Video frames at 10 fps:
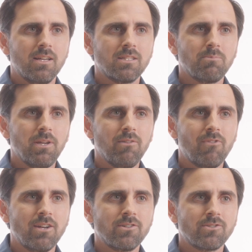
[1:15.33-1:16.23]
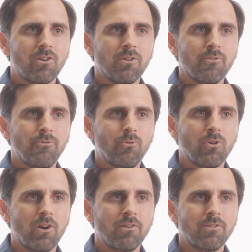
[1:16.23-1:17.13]
Speed ranges are in the
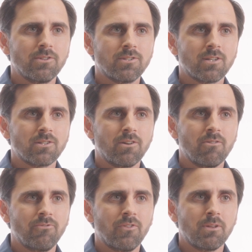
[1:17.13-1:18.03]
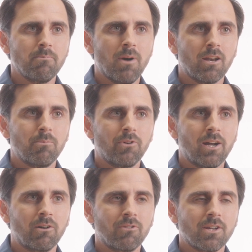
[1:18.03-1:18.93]
400 to 650 bottle per
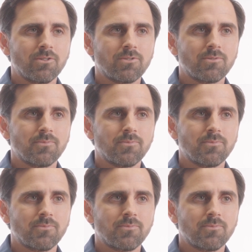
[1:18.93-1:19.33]
hour range.